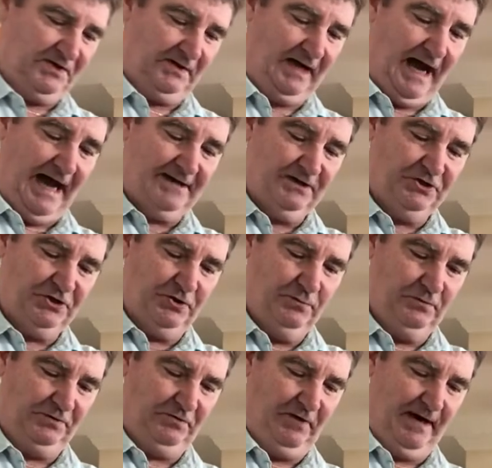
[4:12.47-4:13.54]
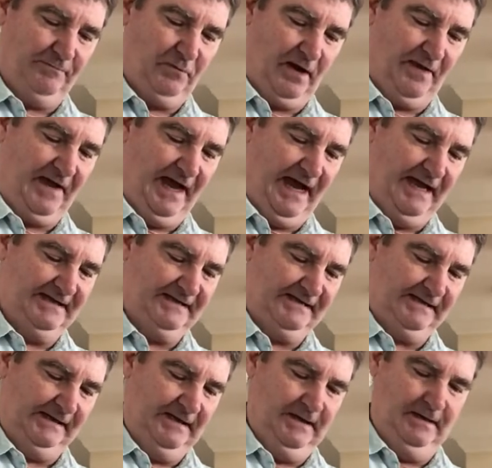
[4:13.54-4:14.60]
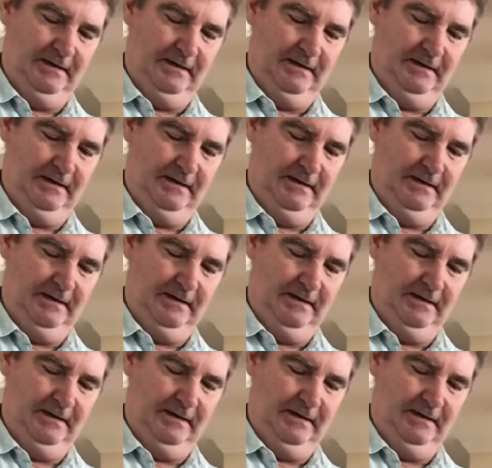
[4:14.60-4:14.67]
garnish. We'll grab one of the heads,